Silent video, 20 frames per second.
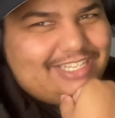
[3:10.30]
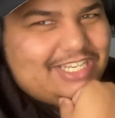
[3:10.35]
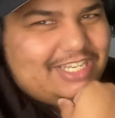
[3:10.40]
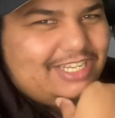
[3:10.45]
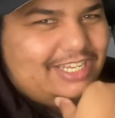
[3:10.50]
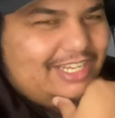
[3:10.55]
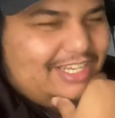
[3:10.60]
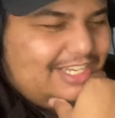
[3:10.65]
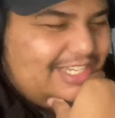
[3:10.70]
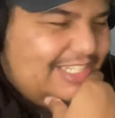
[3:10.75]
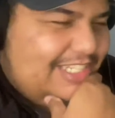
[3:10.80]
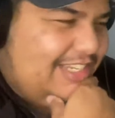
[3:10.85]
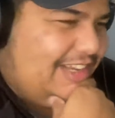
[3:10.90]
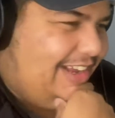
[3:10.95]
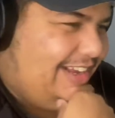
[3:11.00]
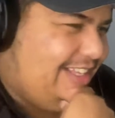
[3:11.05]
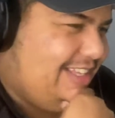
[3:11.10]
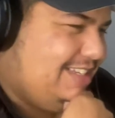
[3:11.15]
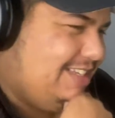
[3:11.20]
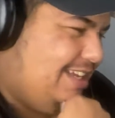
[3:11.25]
so, so
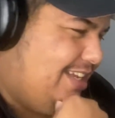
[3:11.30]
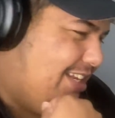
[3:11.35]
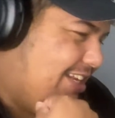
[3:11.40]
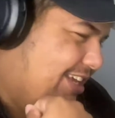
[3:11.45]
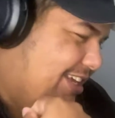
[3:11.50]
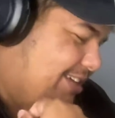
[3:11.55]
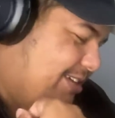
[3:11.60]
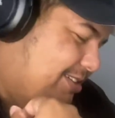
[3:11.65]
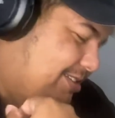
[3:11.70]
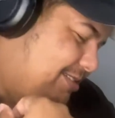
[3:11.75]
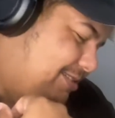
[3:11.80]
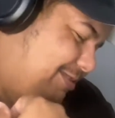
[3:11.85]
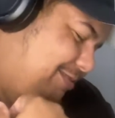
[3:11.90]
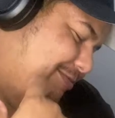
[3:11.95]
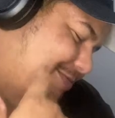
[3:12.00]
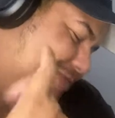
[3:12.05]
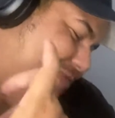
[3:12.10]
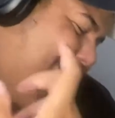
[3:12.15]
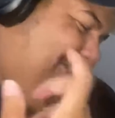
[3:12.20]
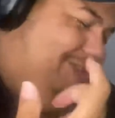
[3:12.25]
i can say nigga
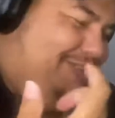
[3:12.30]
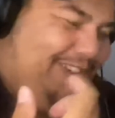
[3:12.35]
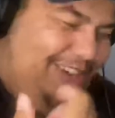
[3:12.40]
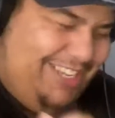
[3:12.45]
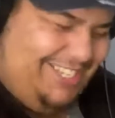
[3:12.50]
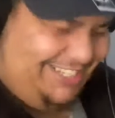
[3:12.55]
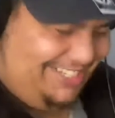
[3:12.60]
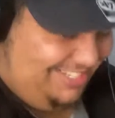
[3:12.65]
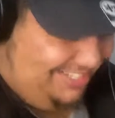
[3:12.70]
what